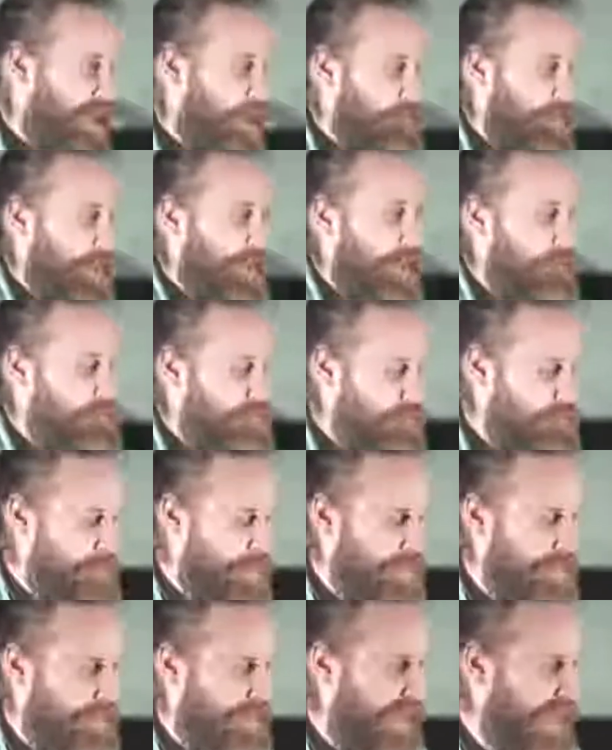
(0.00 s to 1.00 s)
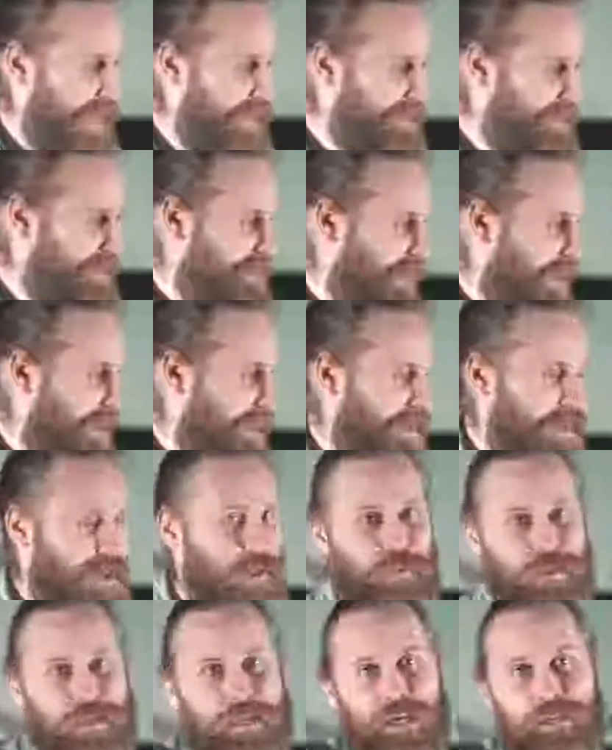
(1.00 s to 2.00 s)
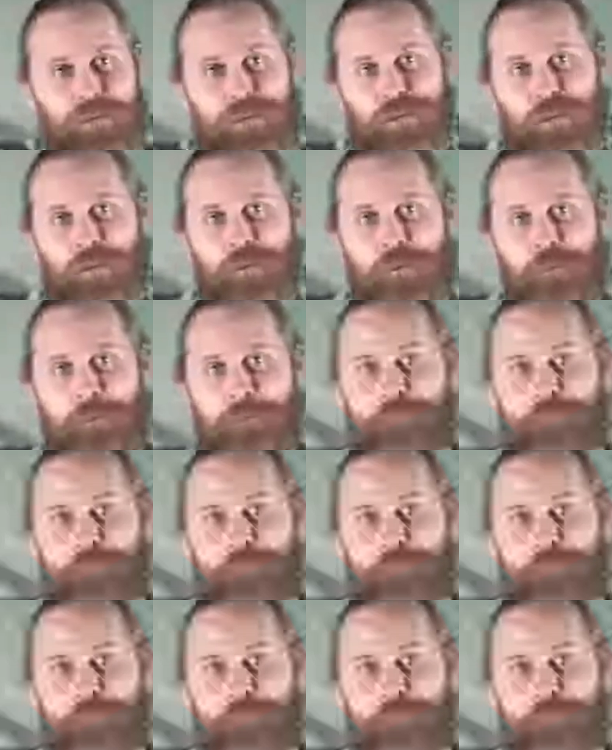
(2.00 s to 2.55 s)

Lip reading: coming up to me at the end saying, oh yeah, you know,